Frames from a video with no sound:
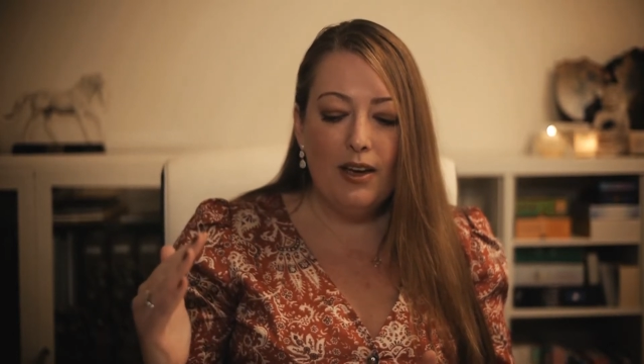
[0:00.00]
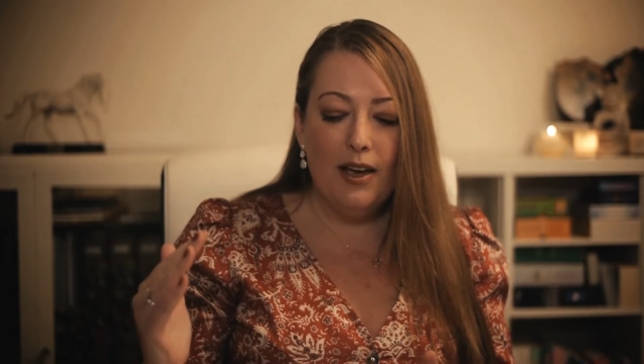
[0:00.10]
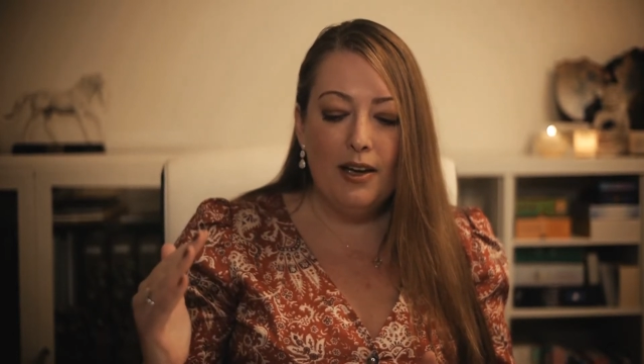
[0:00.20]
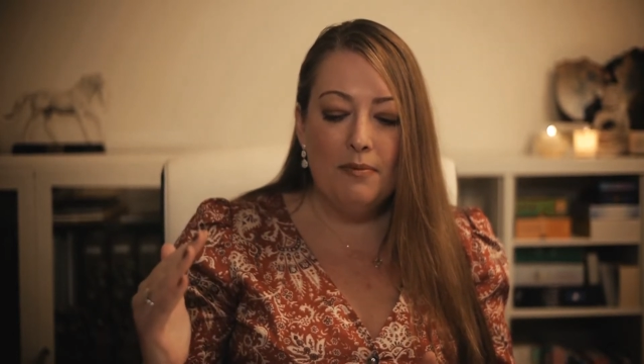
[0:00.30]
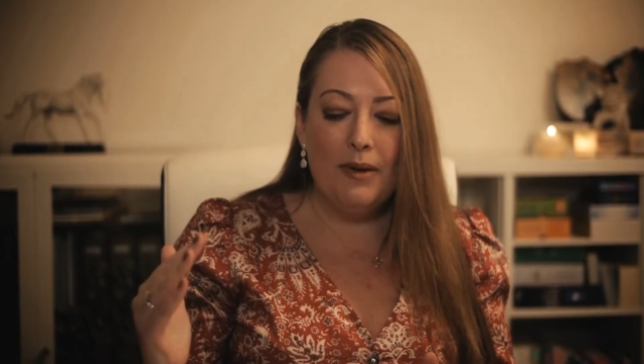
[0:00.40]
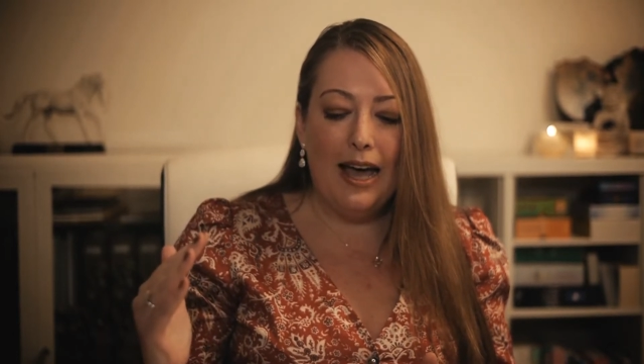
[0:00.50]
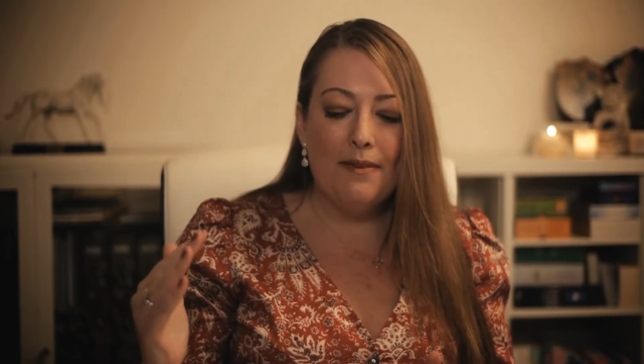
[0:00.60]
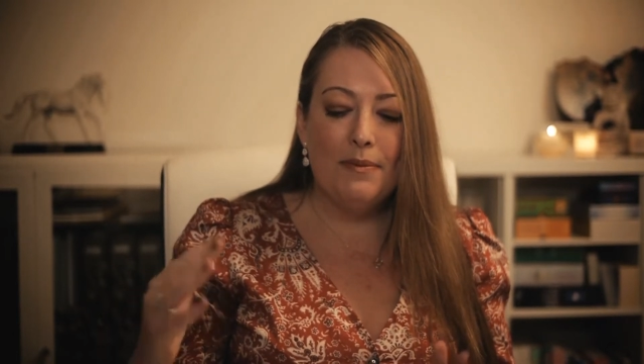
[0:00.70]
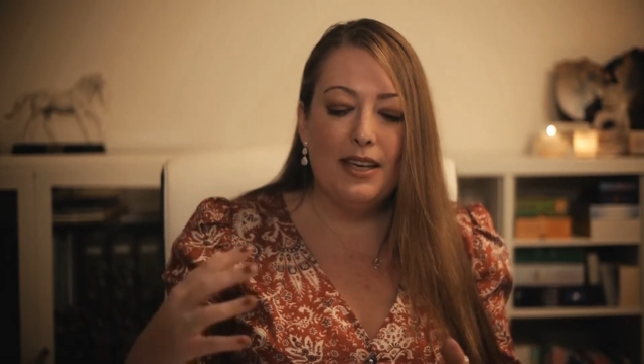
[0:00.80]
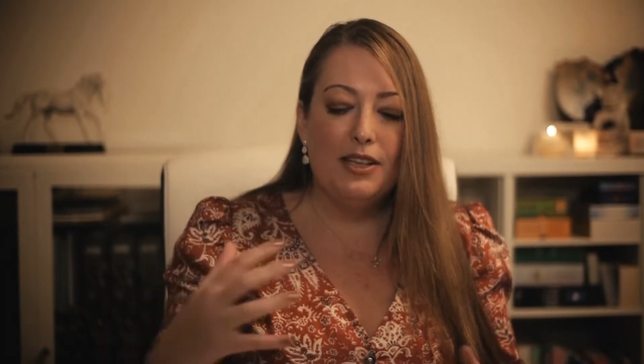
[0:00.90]
and
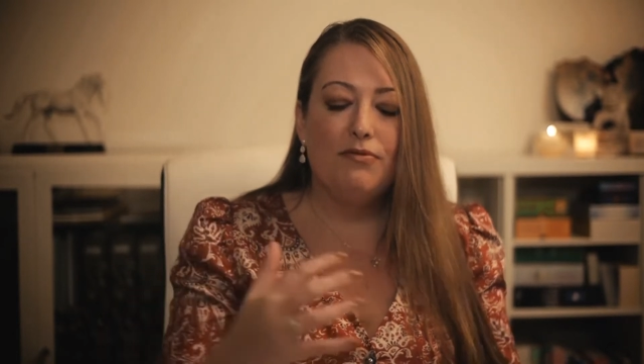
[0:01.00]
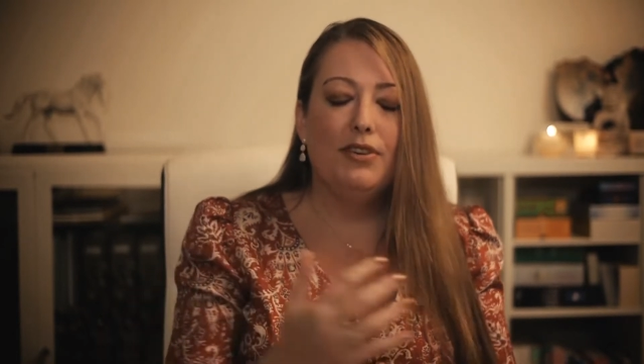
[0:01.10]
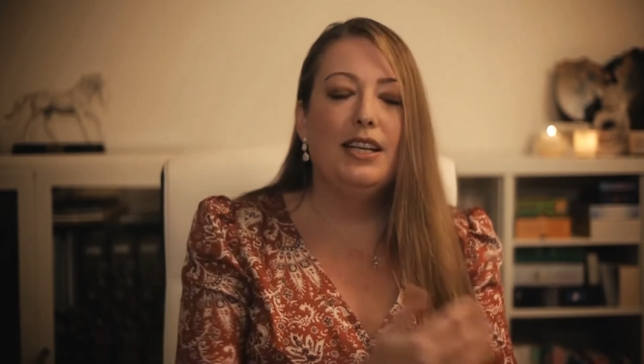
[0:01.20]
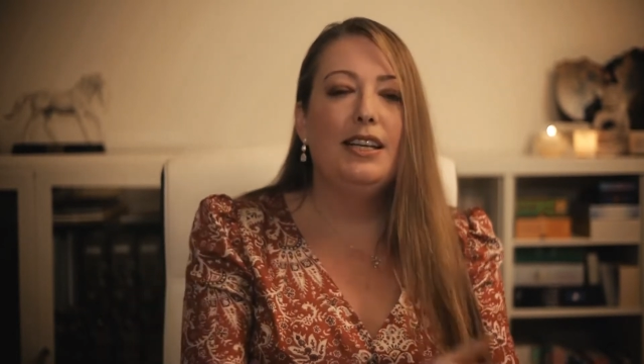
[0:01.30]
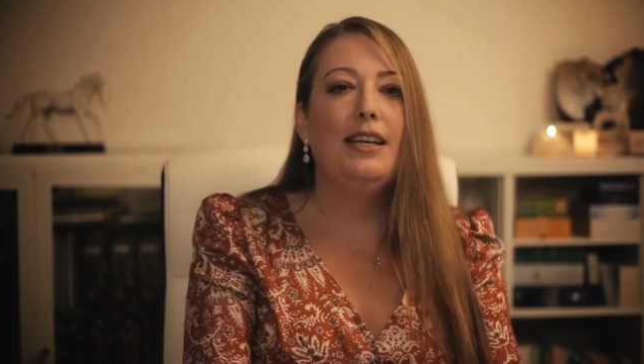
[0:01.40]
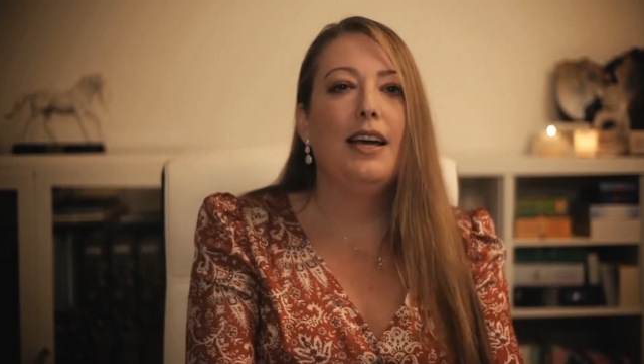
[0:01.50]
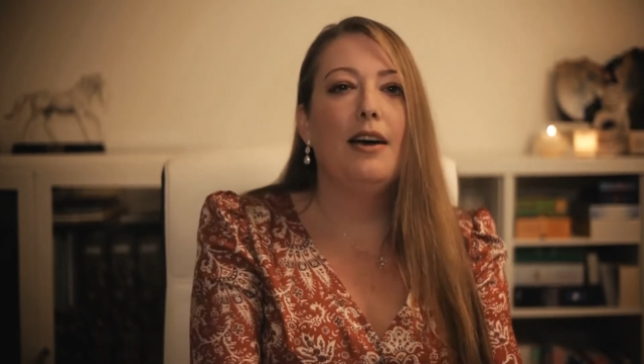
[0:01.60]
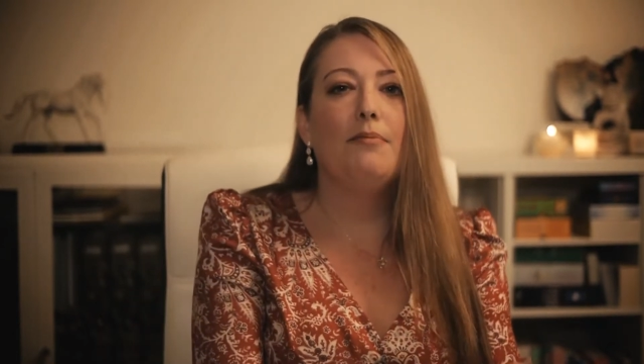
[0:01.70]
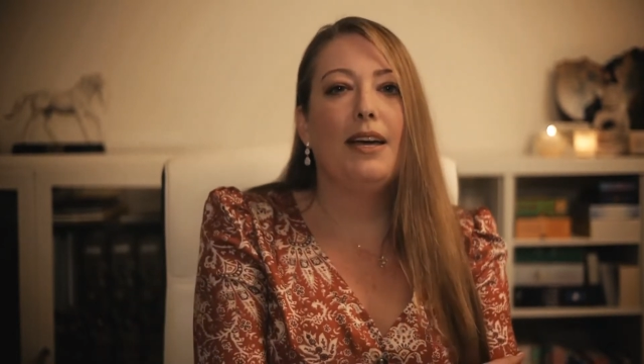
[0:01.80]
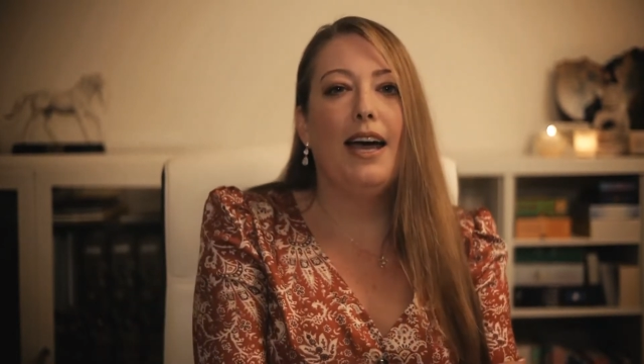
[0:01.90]
that is really
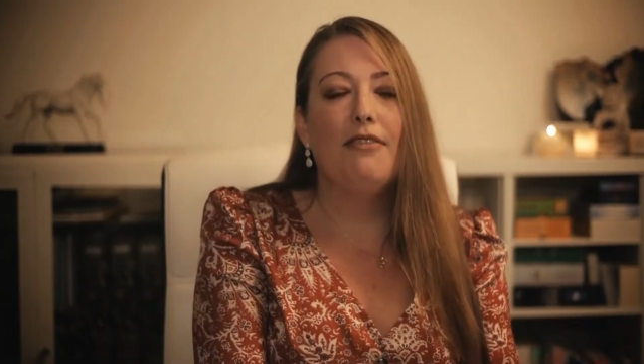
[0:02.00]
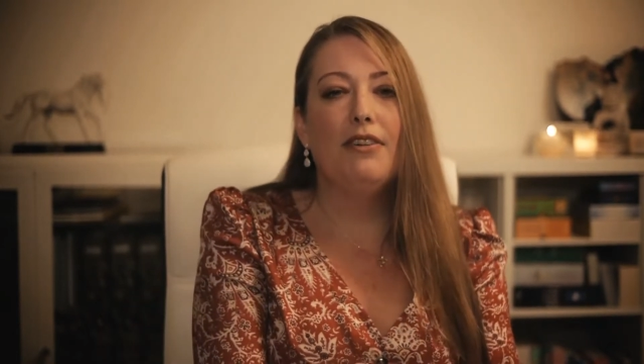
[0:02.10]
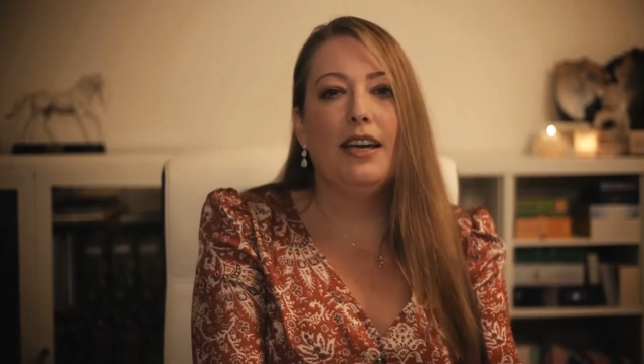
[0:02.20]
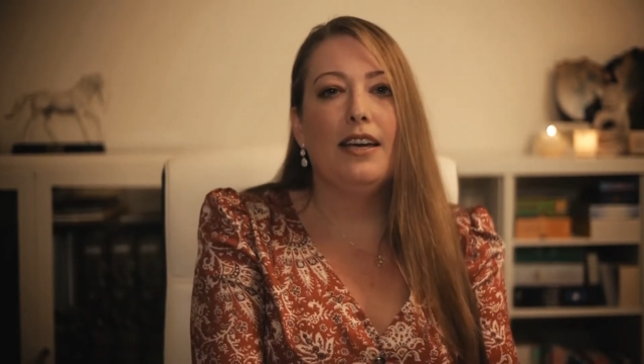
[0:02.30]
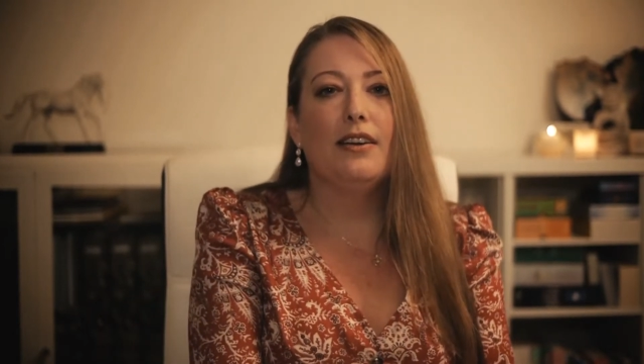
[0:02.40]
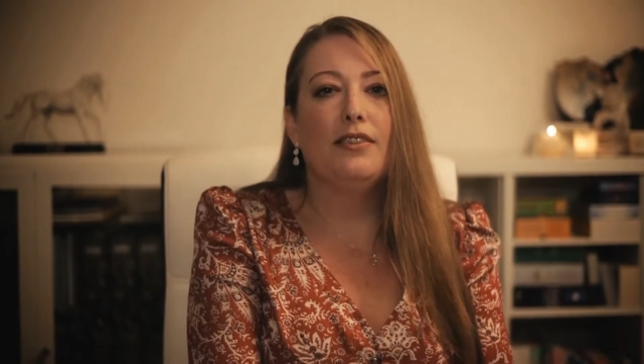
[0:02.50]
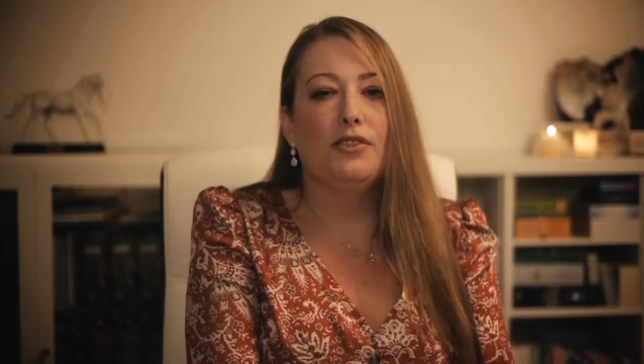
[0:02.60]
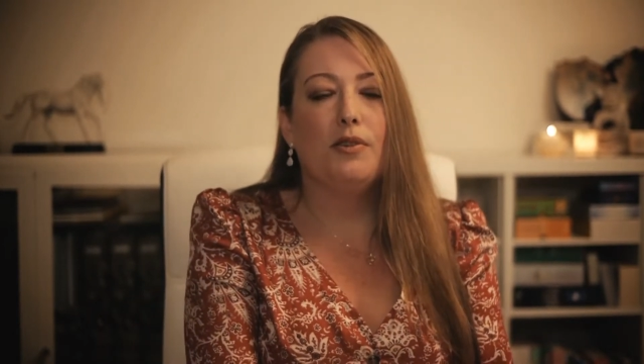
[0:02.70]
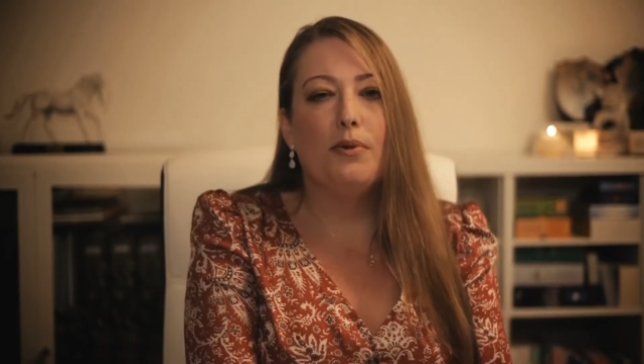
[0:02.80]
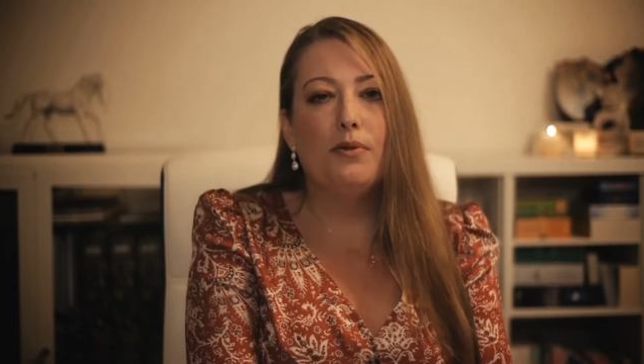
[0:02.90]
carrying and
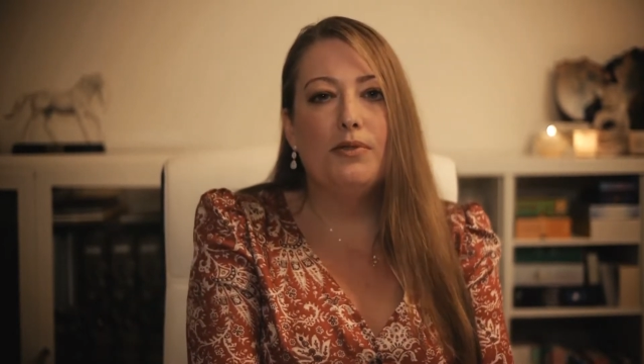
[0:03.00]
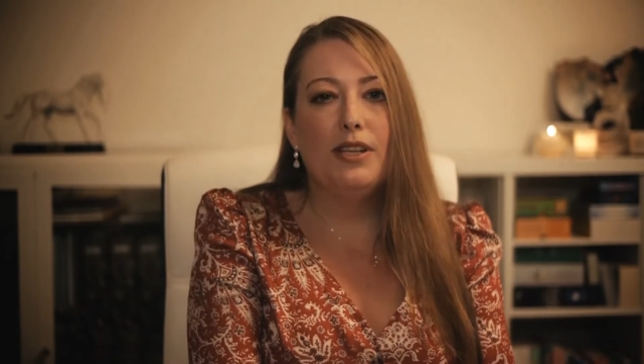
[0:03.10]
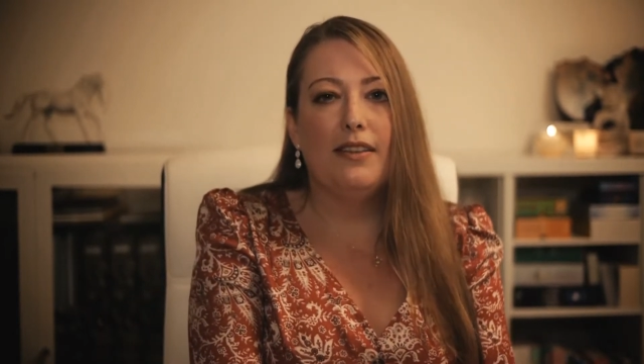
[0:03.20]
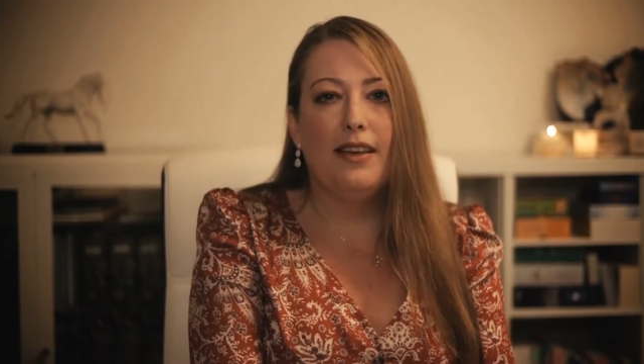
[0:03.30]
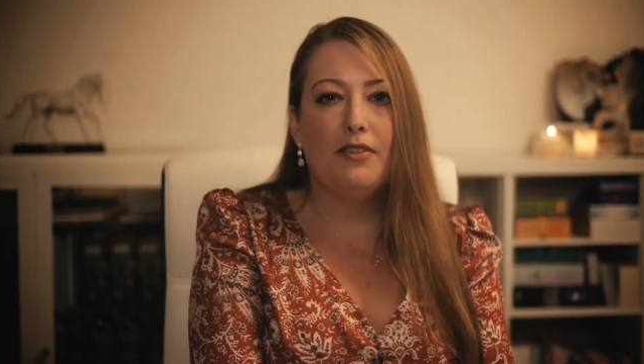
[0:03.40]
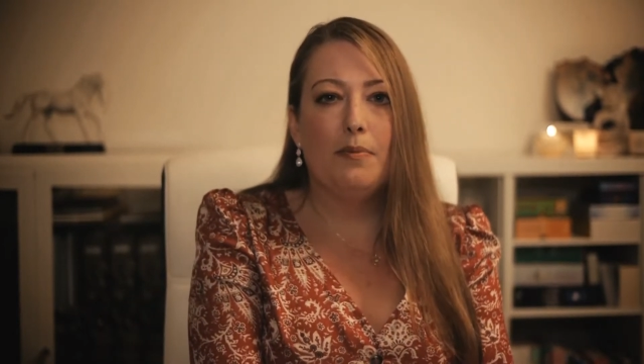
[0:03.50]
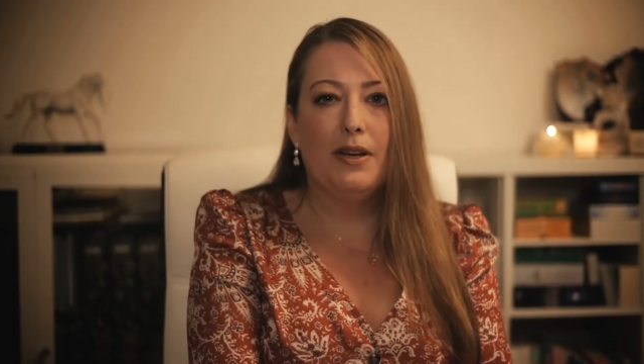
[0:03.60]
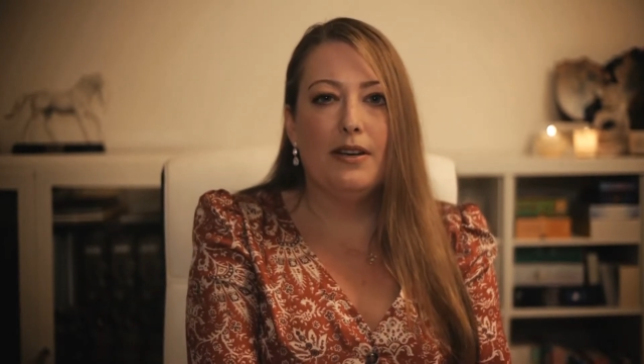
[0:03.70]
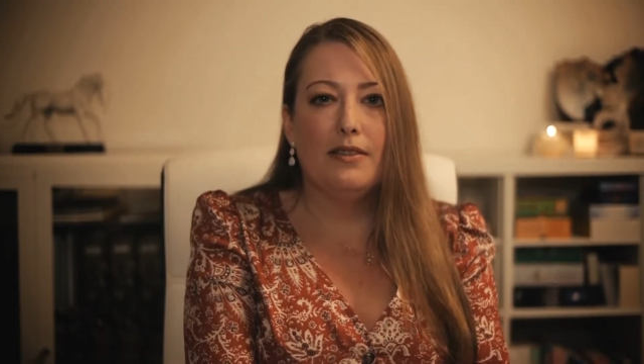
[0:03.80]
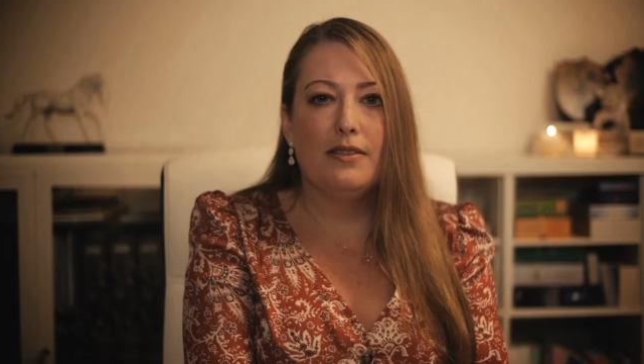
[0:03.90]
supporting the other
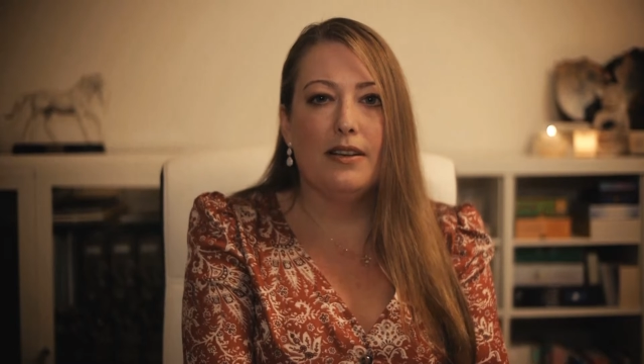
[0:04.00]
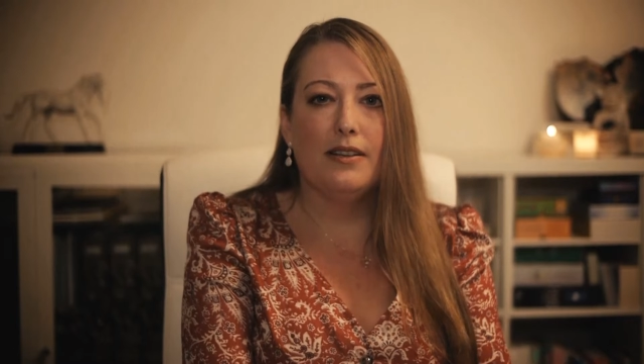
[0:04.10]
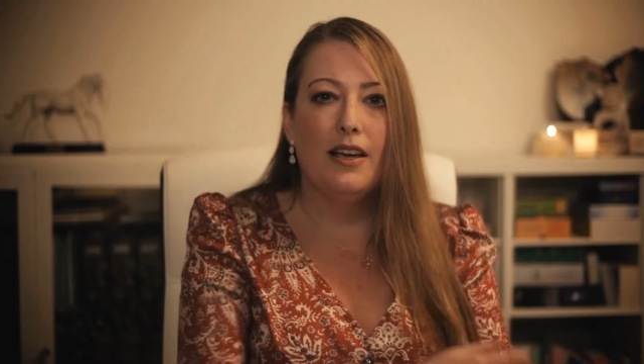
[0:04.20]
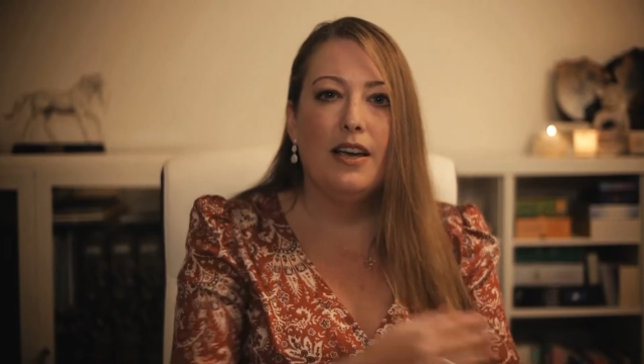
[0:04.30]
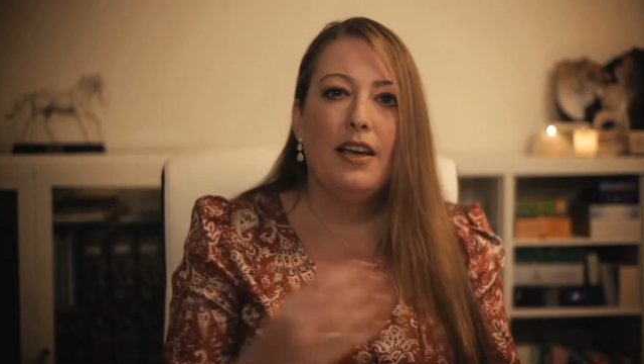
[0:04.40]
person.